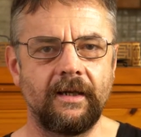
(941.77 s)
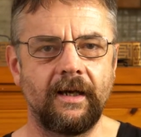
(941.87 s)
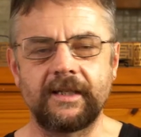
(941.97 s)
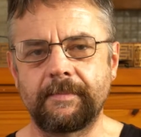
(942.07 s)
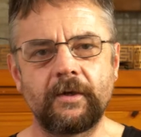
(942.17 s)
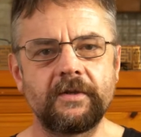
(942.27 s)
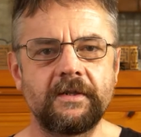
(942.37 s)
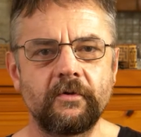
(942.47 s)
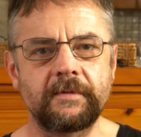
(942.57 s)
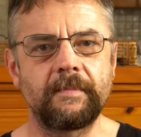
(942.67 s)
And it's because
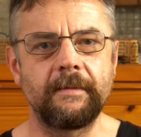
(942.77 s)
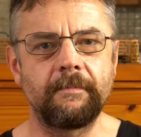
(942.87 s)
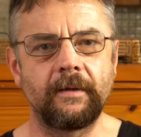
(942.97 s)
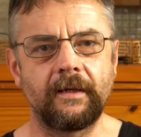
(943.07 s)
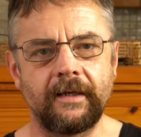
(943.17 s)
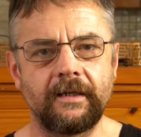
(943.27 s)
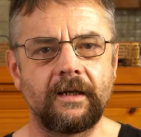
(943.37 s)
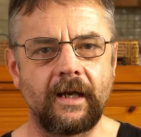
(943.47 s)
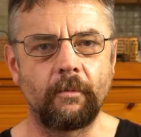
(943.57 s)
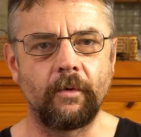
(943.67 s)
those people in your
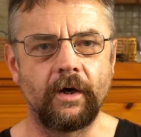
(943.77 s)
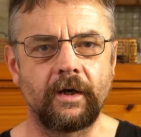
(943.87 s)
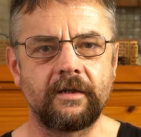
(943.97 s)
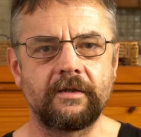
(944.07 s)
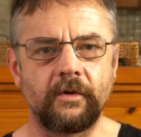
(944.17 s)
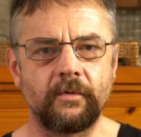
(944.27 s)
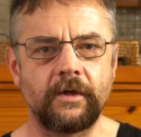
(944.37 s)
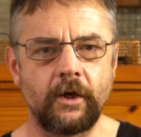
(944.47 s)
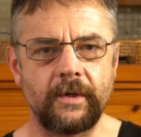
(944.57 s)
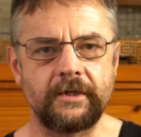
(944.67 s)
network don't
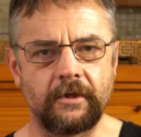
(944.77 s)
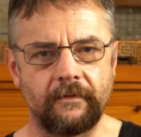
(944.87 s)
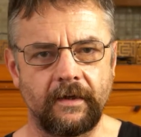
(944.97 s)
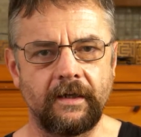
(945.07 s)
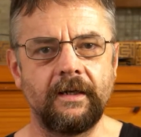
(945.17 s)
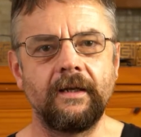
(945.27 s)
know each other.